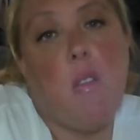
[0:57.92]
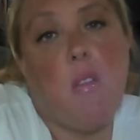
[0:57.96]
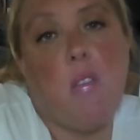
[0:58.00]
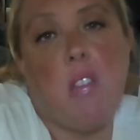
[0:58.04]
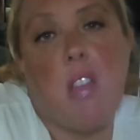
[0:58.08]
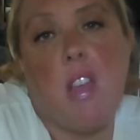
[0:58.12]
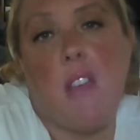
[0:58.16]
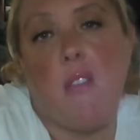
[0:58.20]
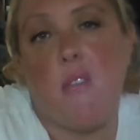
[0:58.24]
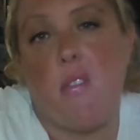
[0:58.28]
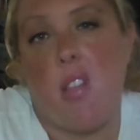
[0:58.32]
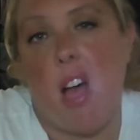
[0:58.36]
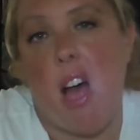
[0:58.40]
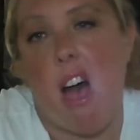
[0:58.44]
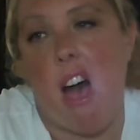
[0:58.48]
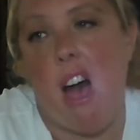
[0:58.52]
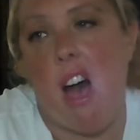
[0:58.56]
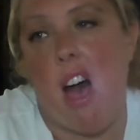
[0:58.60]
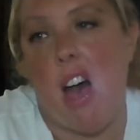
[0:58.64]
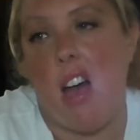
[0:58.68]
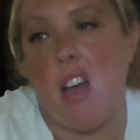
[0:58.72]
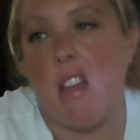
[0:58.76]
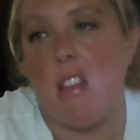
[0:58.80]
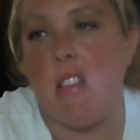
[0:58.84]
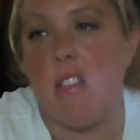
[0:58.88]
like
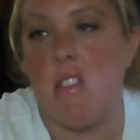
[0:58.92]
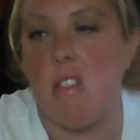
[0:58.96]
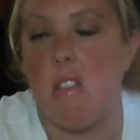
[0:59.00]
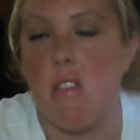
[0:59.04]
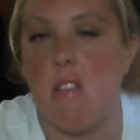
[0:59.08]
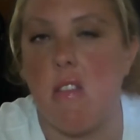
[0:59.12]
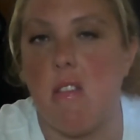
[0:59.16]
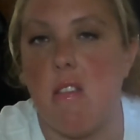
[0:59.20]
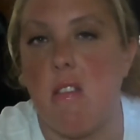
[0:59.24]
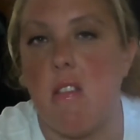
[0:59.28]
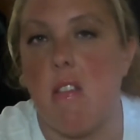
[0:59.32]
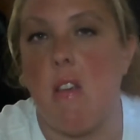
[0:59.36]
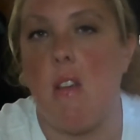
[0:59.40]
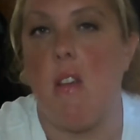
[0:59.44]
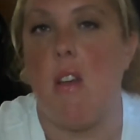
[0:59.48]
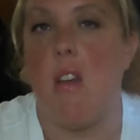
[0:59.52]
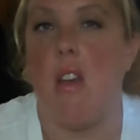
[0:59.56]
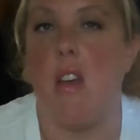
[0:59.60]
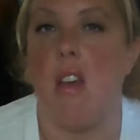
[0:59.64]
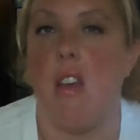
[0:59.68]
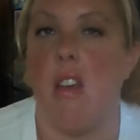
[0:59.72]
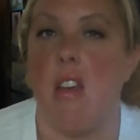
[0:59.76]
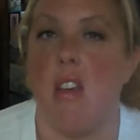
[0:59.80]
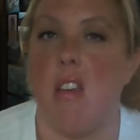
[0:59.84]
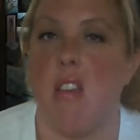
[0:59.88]
vlogs,
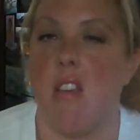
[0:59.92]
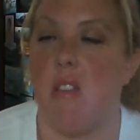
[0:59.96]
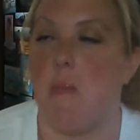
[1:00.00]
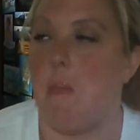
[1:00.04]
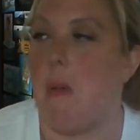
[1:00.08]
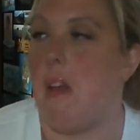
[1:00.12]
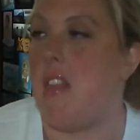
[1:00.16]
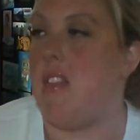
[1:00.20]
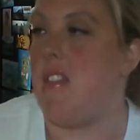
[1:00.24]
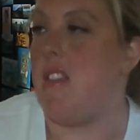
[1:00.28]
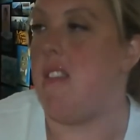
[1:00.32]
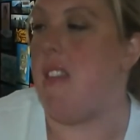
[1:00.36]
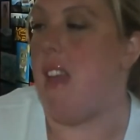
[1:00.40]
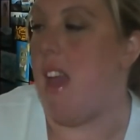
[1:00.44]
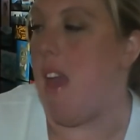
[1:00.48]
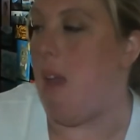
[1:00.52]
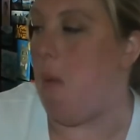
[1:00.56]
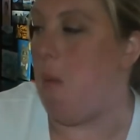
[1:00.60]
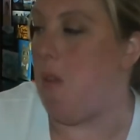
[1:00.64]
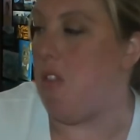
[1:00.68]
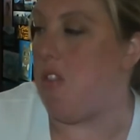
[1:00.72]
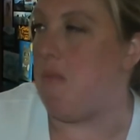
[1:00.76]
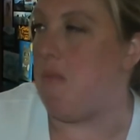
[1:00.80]
spend the day with